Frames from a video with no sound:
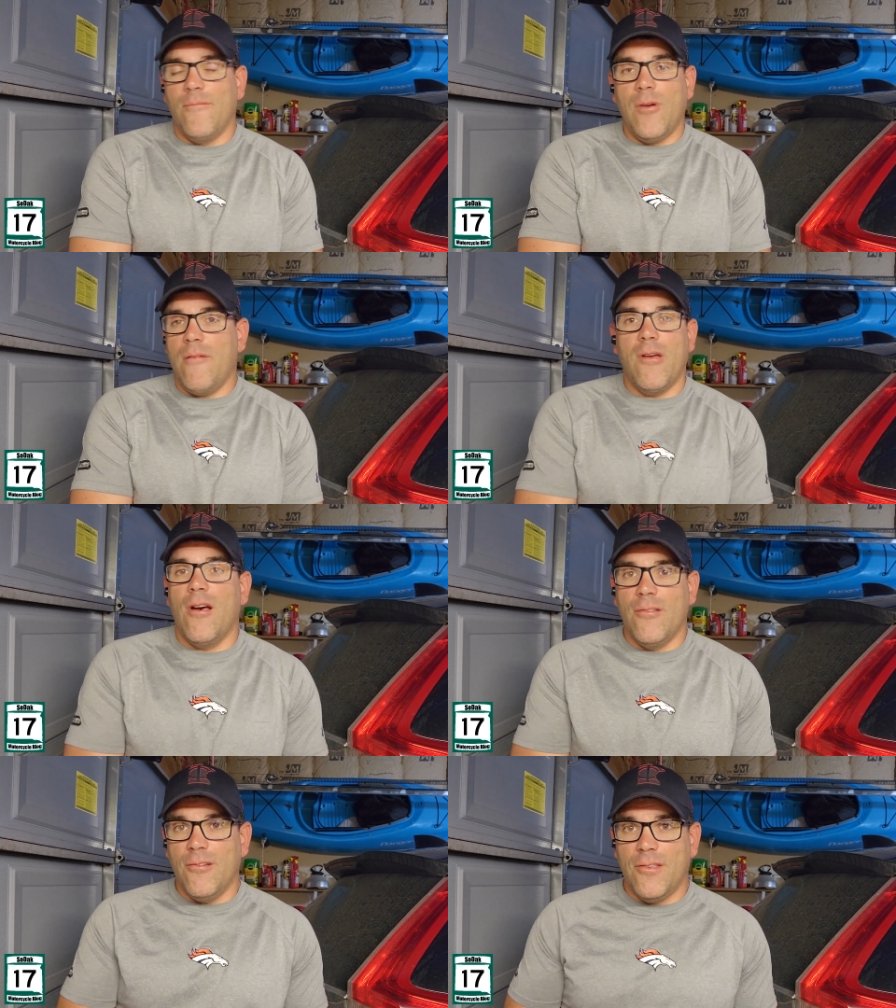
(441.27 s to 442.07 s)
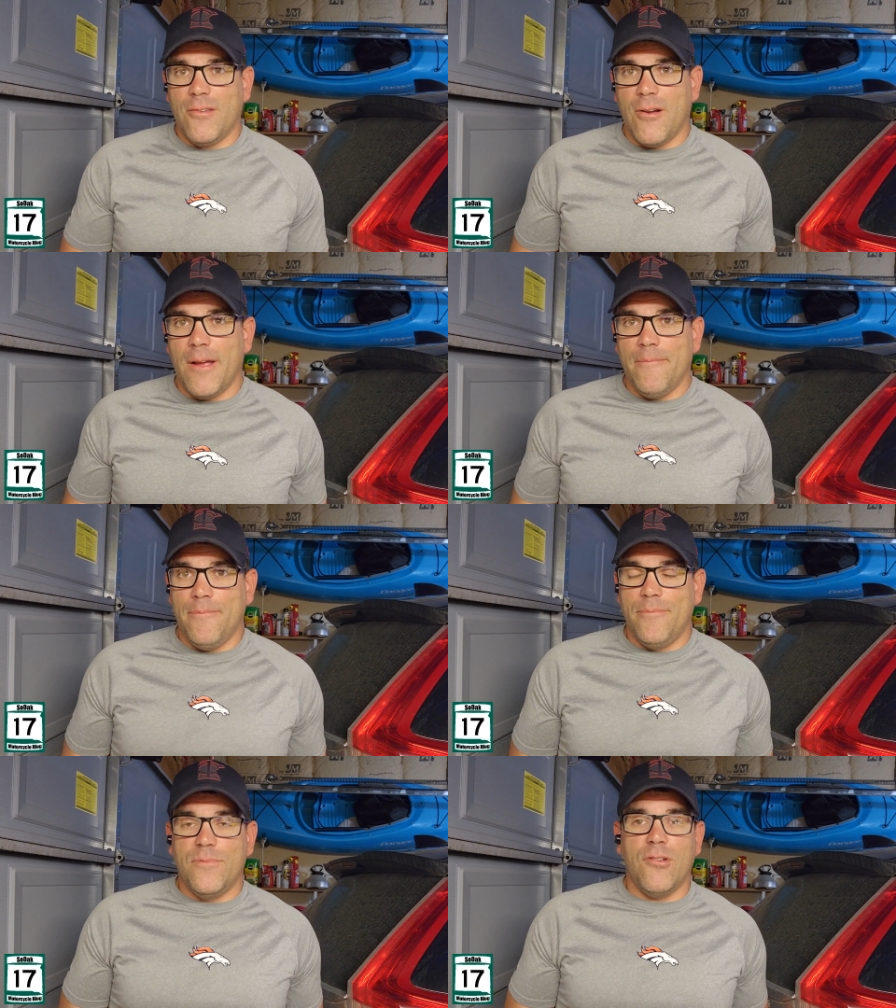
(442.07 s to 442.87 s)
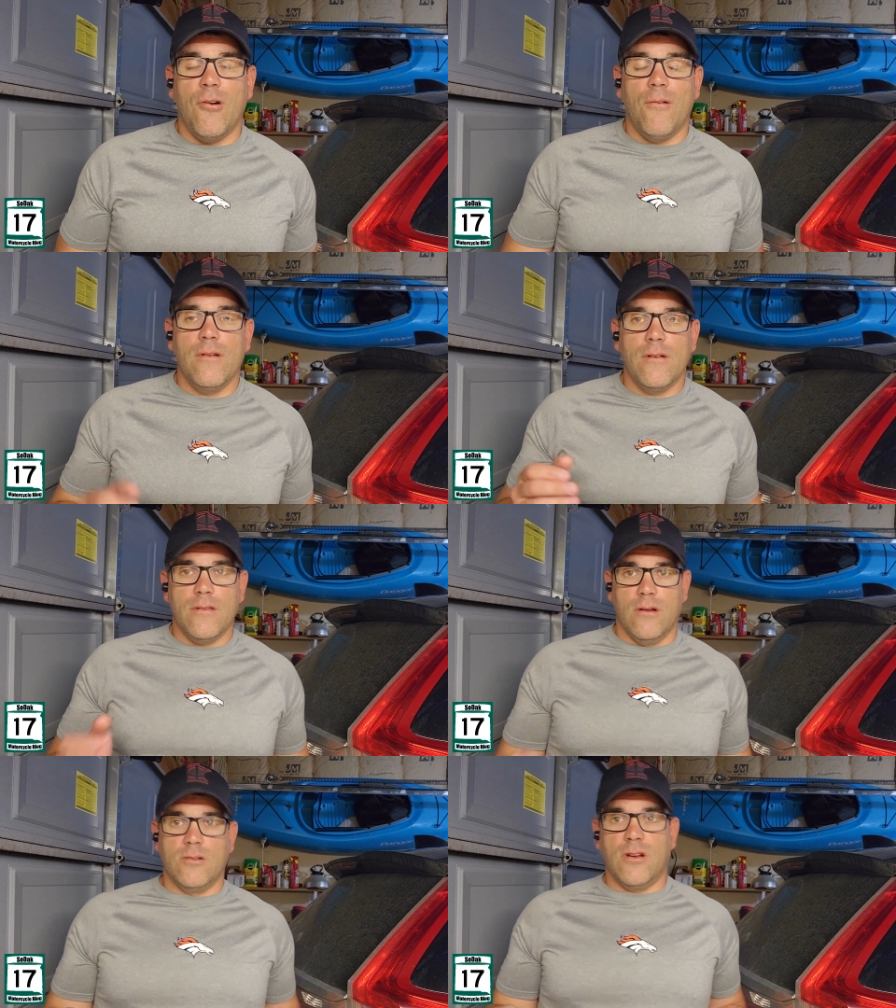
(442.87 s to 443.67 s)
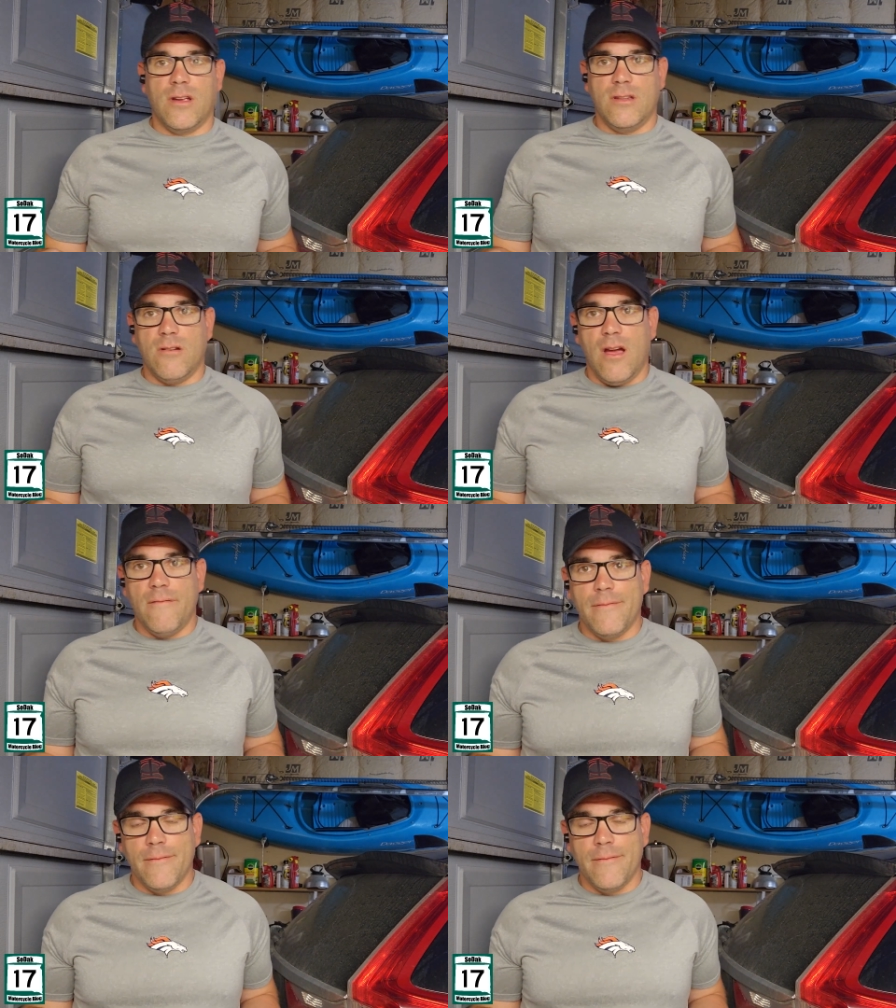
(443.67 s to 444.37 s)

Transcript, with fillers: we, we all know this, right? So don't drink and drive.